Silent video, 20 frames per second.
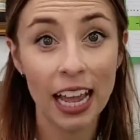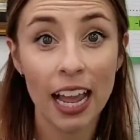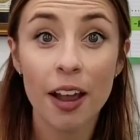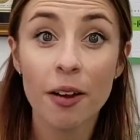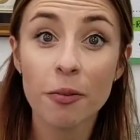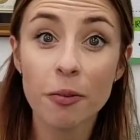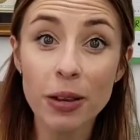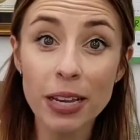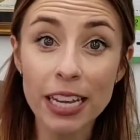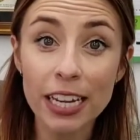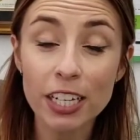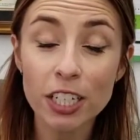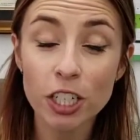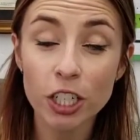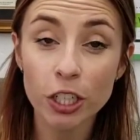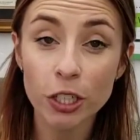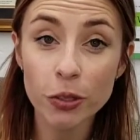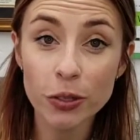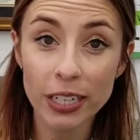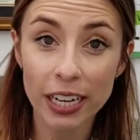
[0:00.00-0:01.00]
And we get
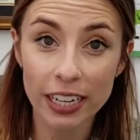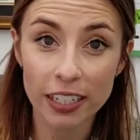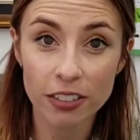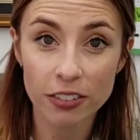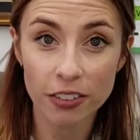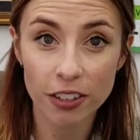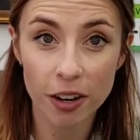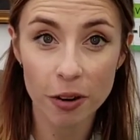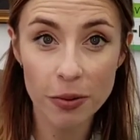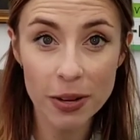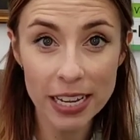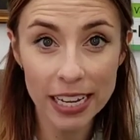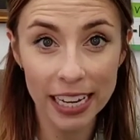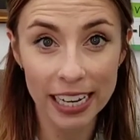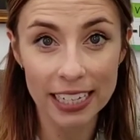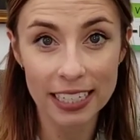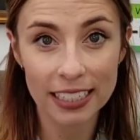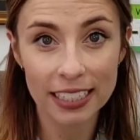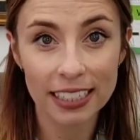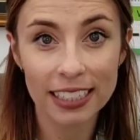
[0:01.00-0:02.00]
2 days for our
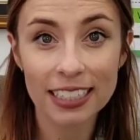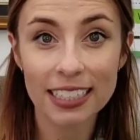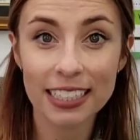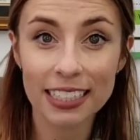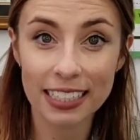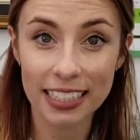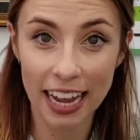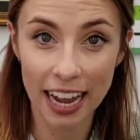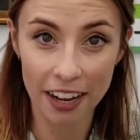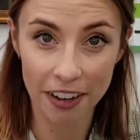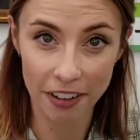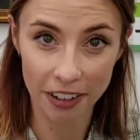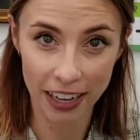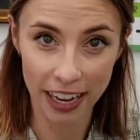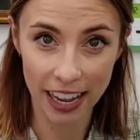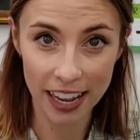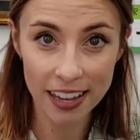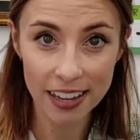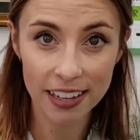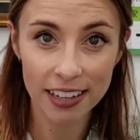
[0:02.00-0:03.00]
weekends,
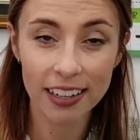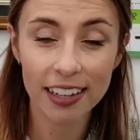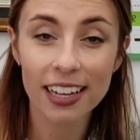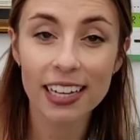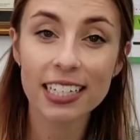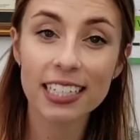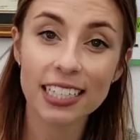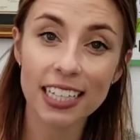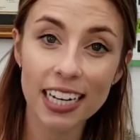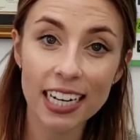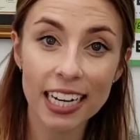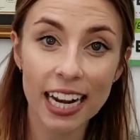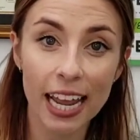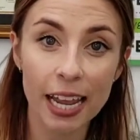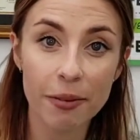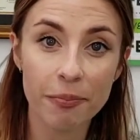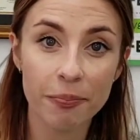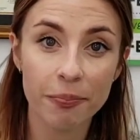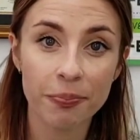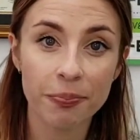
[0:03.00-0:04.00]
Saturday and Sunday.